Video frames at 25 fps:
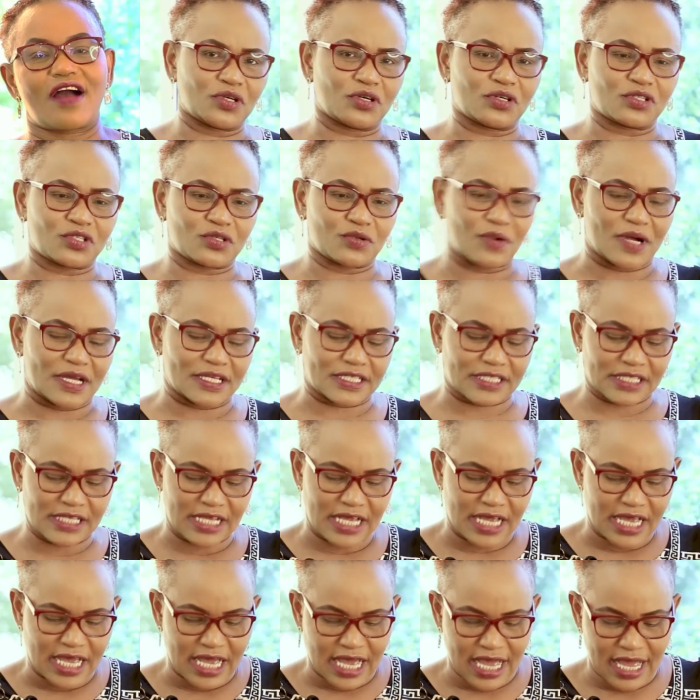Talk to us
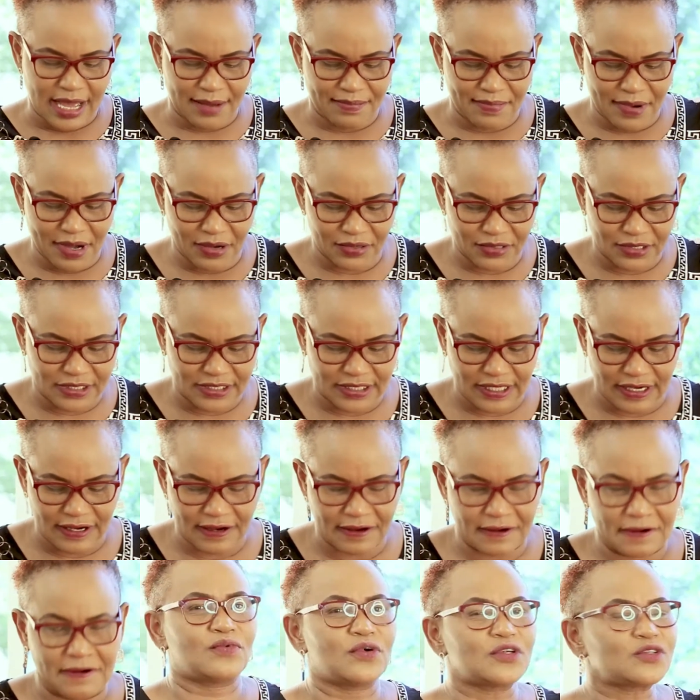about
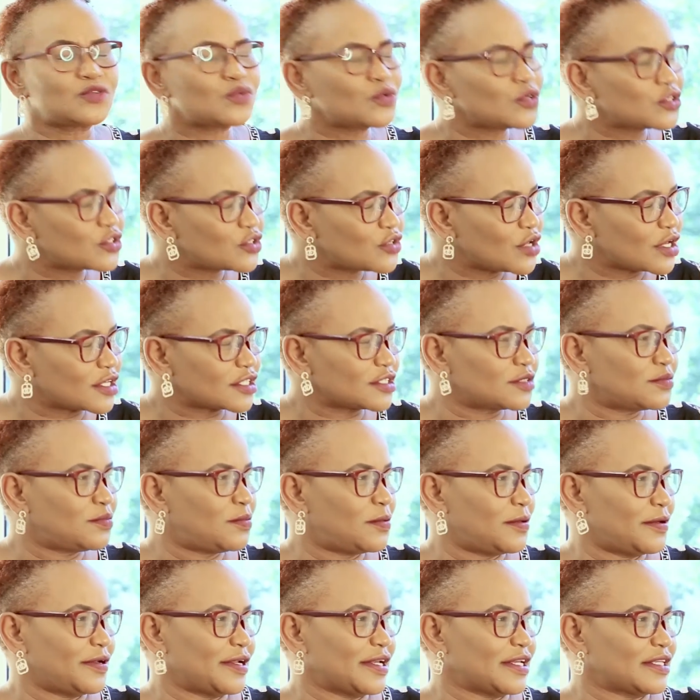what was your
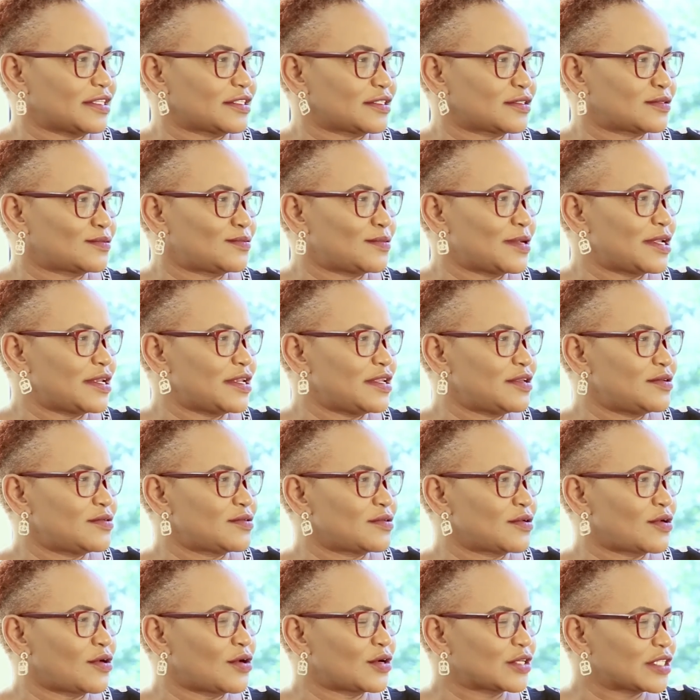experience when
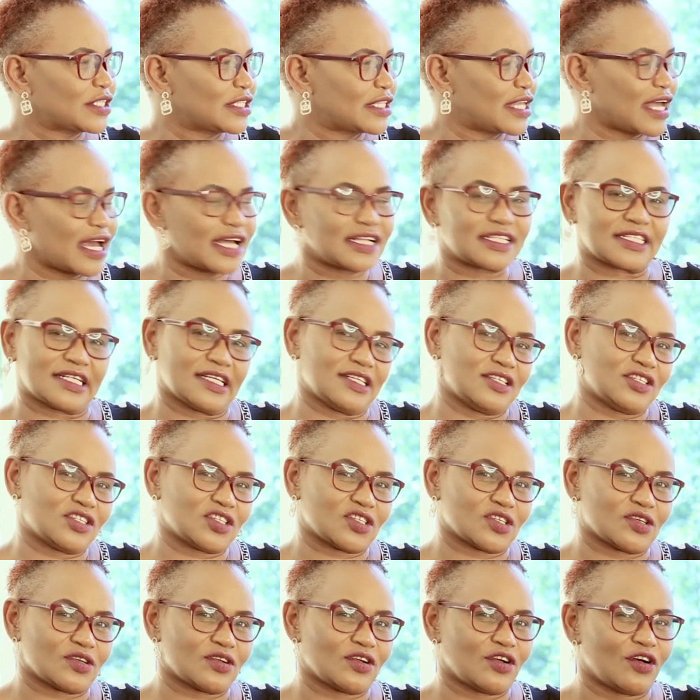you caught the
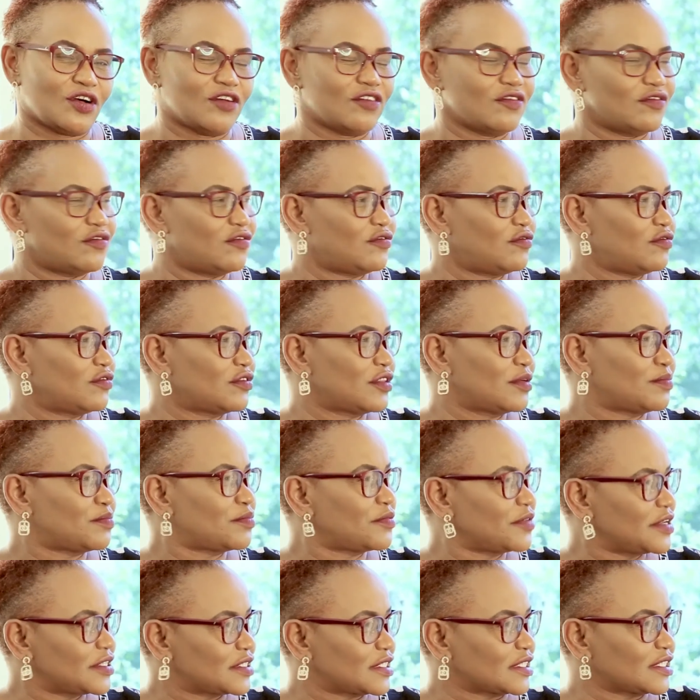attention of the
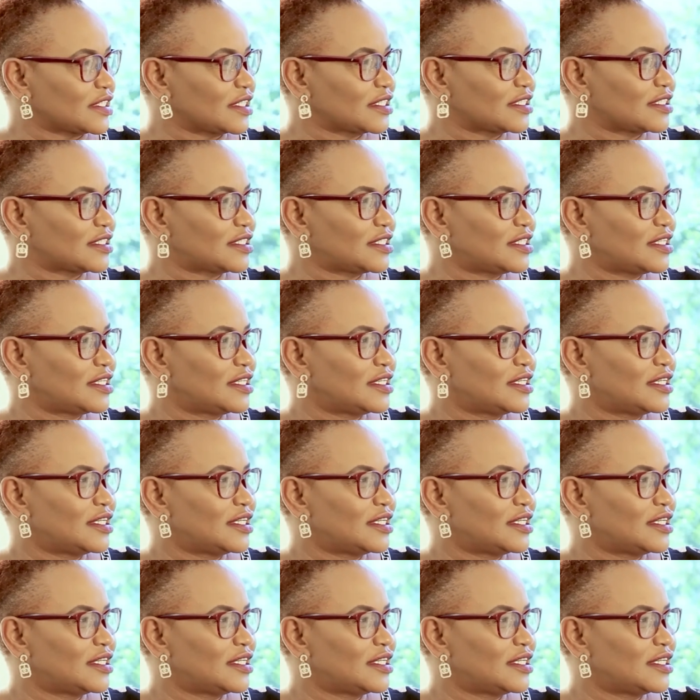president